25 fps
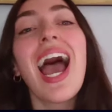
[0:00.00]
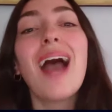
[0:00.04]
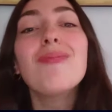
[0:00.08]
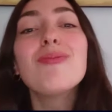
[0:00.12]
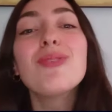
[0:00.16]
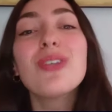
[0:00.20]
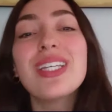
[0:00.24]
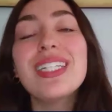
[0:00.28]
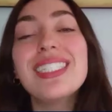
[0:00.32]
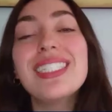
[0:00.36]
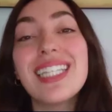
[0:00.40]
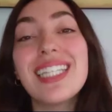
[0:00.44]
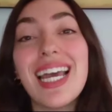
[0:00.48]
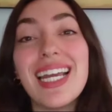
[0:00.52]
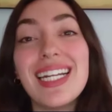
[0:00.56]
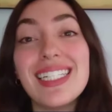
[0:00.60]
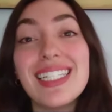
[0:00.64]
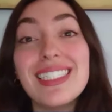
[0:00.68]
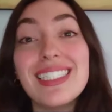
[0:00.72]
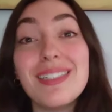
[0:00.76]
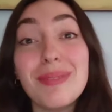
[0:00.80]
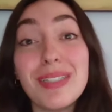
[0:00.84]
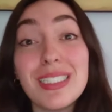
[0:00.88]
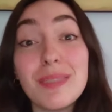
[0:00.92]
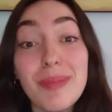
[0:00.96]
I'm really
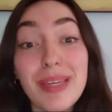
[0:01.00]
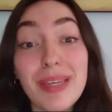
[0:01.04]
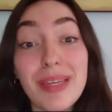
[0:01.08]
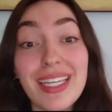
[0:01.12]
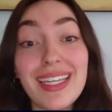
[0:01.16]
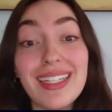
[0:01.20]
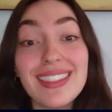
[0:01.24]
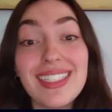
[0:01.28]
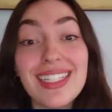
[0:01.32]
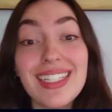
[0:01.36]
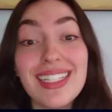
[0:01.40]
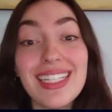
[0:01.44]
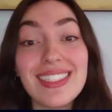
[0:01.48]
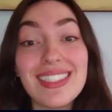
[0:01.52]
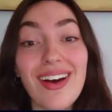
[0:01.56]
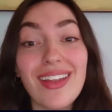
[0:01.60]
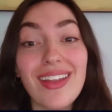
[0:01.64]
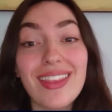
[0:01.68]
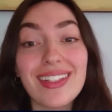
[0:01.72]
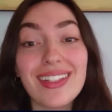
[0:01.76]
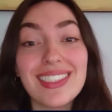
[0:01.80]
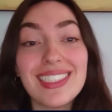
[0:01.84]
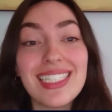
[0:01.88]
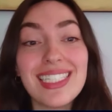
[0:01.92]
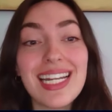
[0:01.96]
delighted to be speaking to these
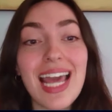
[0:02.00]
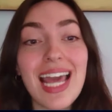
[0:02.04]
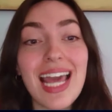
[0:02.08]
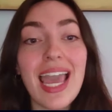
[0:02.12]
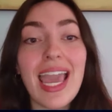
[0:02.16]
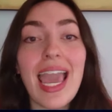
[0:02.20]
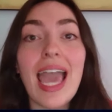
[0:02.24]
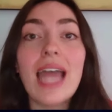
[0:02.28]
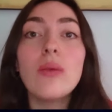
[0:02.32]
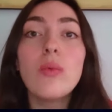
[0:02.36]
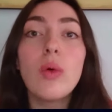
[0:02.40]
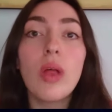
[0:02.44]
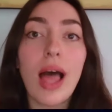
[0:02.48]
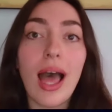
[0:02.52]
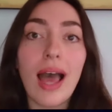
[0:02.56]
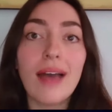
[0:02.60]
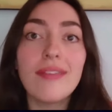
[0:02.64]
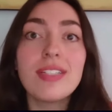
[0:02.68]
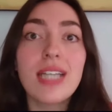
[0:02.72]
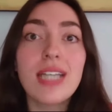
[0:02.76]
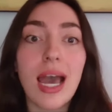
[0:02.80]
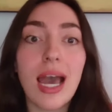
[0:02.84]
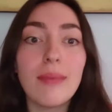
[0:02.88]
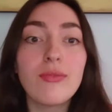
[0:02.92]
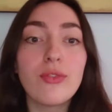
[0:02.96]
authors today, and we'll
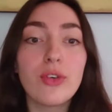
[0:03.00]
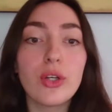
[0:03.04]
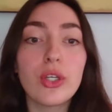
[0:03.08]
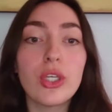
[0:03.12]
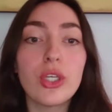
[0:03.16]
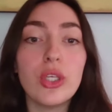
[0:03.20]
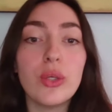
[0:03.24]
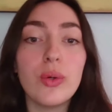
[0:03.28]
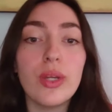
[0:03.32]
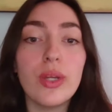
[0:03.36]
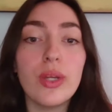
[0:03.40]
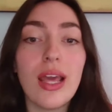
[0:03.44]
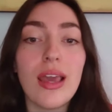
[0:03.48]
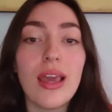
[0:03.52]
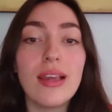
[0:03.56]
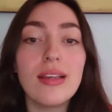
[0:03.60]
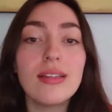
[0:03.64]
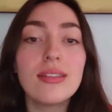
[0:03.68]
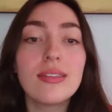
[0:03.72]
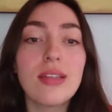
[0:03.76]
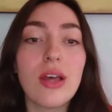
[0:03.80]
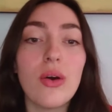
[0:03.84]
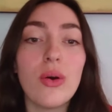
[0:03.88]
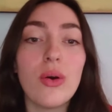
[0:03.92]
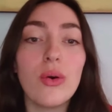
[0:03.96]
have time for a Q&A,
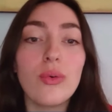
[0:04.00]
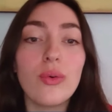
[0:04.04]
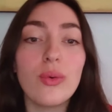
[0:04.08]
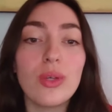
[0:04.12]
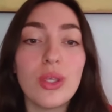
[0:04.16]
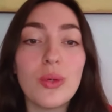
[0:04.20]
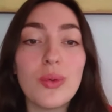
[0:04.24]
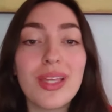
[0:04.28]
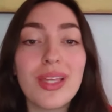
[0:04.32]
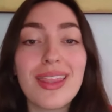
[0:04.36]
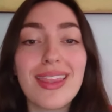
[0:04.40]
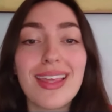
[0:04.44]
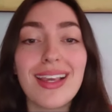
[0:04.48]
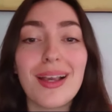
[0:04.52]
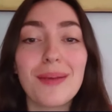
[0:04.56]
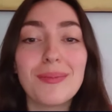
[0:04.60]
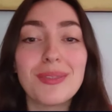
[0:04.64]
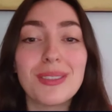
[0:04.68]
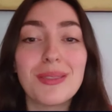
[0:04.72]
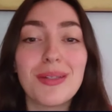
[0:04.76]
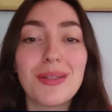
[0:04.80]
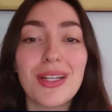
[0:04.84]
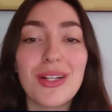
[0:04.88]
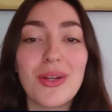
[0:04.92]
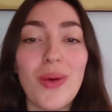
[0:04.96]
so you can think up
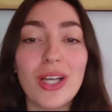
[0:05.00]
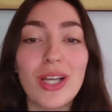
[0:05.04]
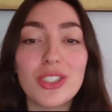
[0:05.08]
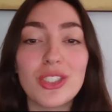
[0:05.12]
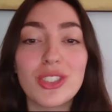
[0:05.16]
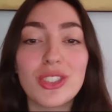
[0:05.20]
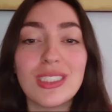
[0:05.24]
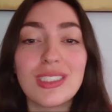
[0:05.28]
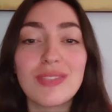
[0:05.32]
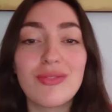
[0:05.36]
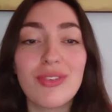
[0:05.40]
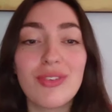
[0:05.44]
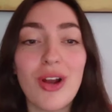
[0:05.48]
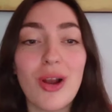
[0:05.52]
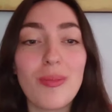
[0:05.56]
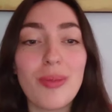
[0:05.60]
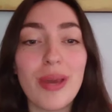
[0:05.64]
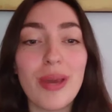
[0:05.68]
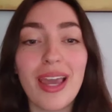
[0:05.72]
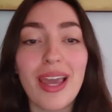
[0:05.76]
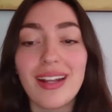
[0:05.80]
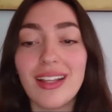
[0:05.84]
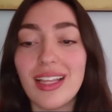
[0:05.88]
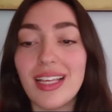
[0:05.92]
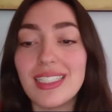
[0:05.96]
some good questions for our
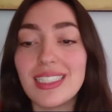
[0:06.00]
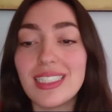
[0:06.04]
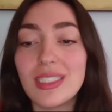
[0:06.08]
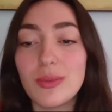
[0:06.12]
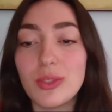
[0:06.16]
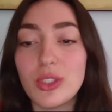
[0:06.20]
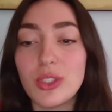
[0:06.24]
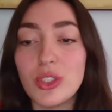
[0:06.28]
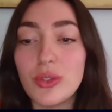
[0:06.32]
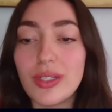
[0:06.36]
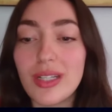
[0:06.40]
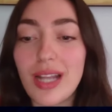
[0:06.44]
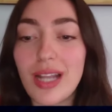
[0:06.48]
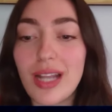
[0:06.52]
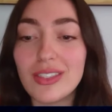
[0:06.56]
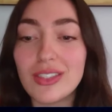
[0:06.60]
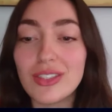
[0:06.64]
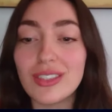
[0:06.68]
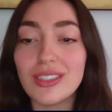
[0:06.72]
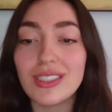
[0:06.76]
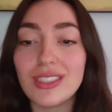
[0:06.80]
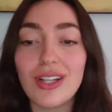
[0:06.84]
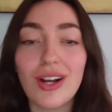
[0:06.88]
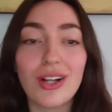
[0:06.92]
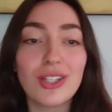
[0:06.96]
panelists, which you can
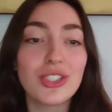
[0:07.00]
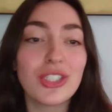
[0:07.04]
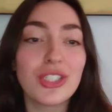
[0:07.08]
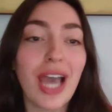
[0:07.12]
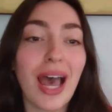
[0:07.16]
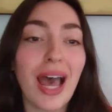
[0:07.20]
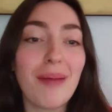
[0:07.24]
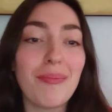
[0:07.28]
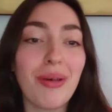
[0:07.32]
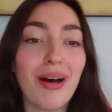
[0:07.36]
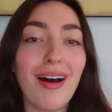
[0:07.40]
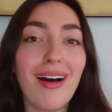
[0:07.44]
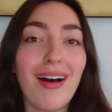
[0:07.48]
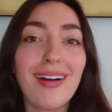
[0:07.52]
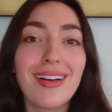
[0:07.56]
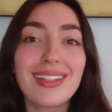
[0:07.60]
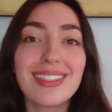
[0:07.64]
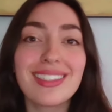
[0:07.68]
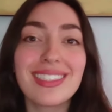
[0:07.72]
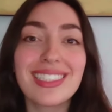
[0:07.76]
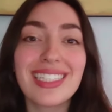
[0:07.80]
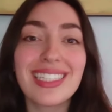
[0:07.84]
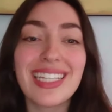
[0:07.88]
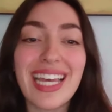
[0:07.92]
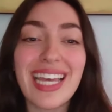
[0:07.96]
enter into our chat
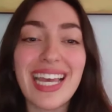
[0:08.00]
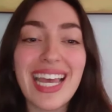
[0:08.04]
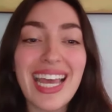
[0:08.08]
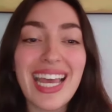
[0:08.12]
box.